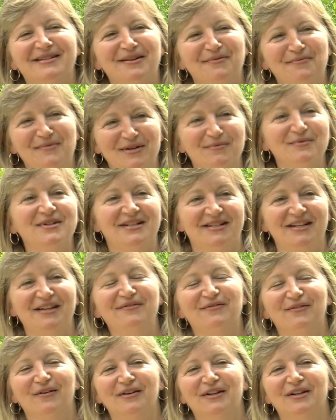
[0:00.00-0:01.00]
that we
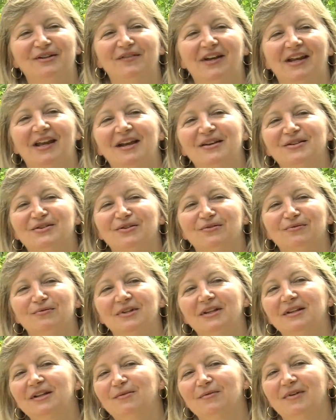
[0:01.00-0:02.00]
receive for identification
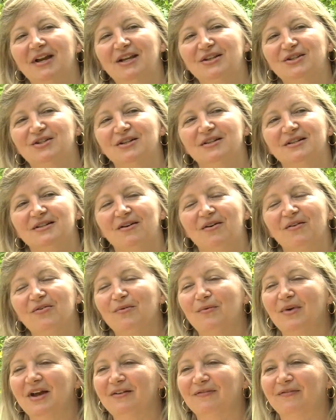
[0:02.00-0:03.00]
really ranges all
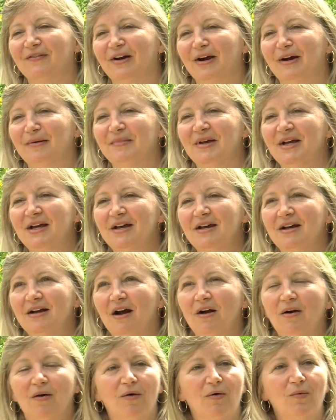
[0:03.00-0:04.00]
the way from
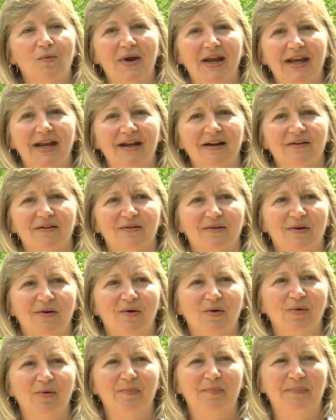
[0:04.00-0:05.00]
a whole wing or a
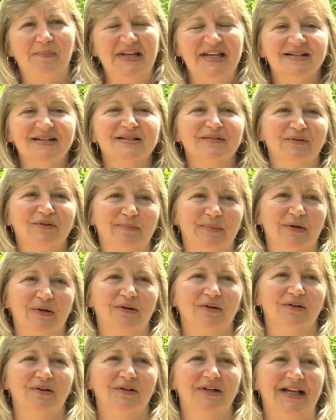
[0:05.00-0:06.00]
whole piece of a
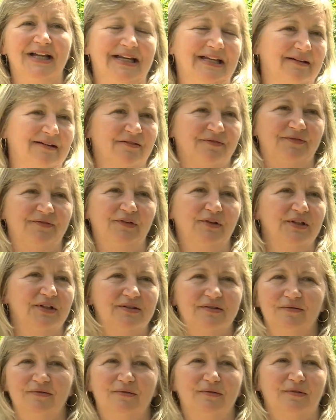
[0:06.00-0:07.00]
bird, like a foot
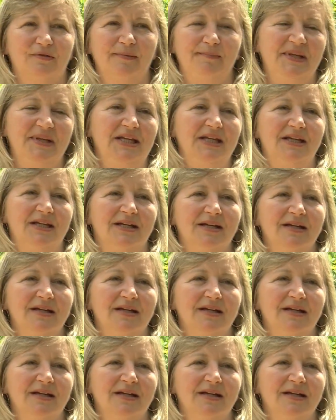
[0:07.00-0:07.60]
or a beak,